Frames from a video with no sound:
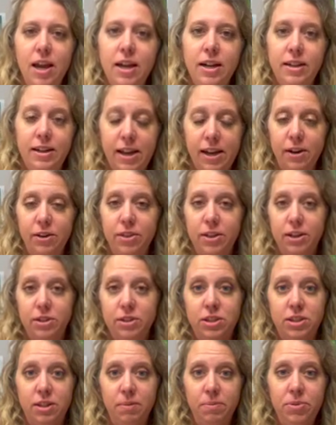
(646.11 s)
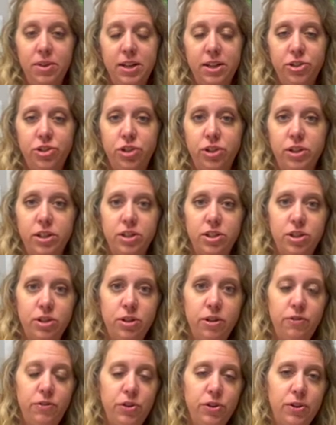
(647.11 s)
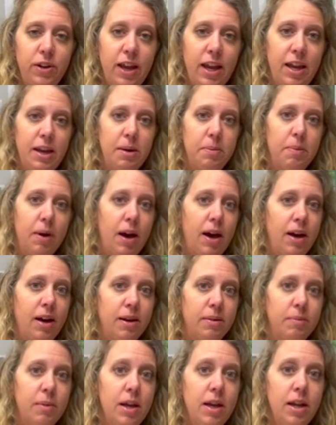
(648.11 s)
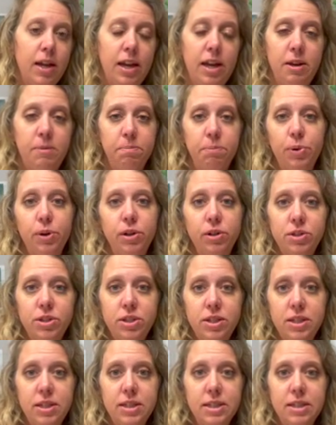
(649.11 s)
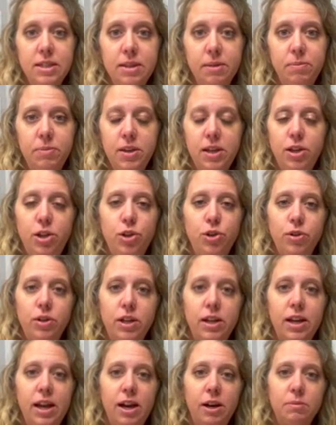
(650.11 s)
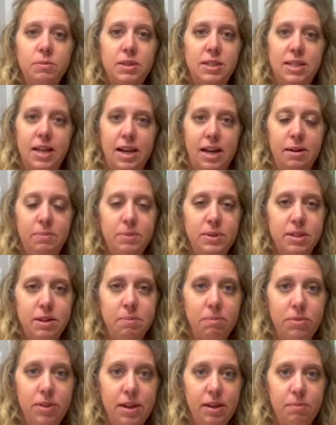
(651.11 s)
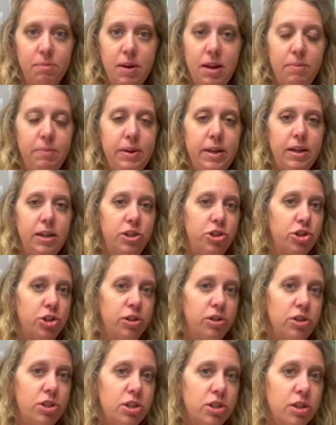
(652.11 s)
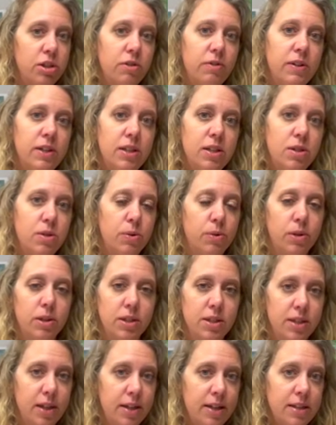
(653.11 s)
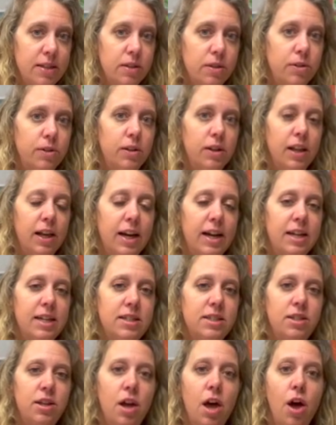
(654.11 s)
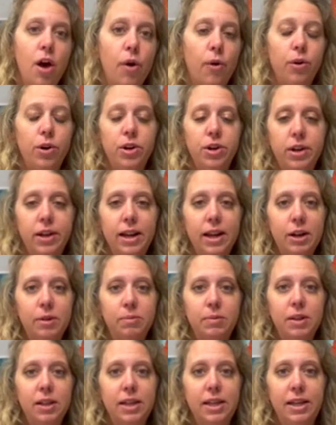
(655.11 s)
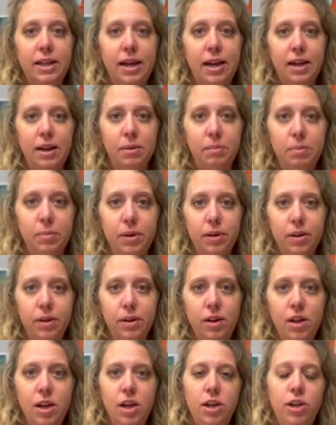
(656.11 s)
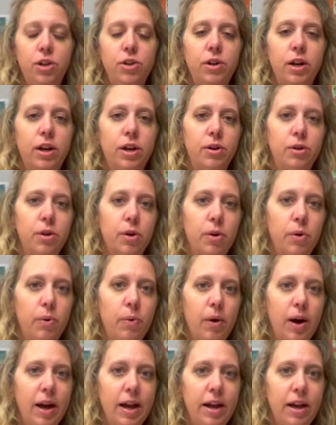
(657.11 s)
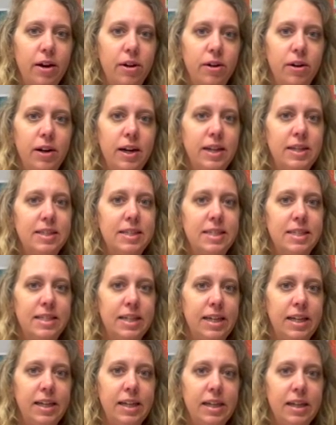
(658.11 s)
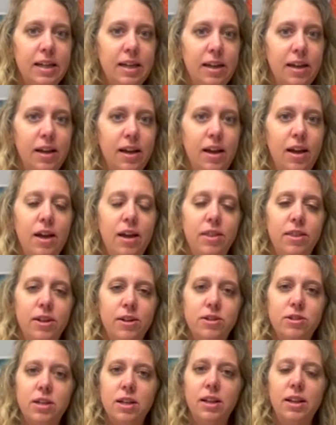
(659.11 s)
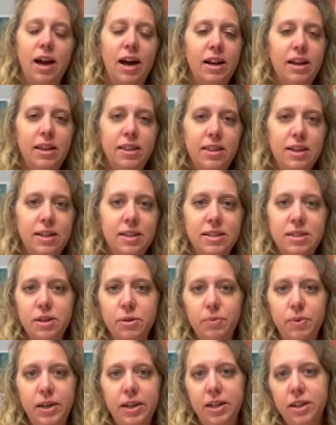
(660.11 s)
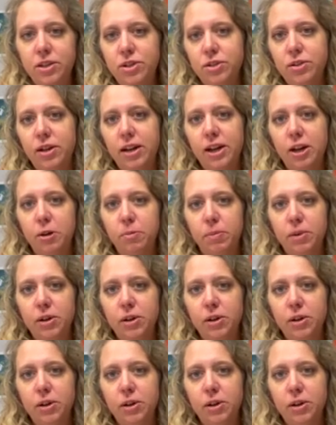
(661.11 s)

Now, there's some things you could do if you came in person to something. You could help set up something, maybe a church service or a Sunday school class, or you could help clean up. You could go to choir and sing. There's a lot of things that we can do to help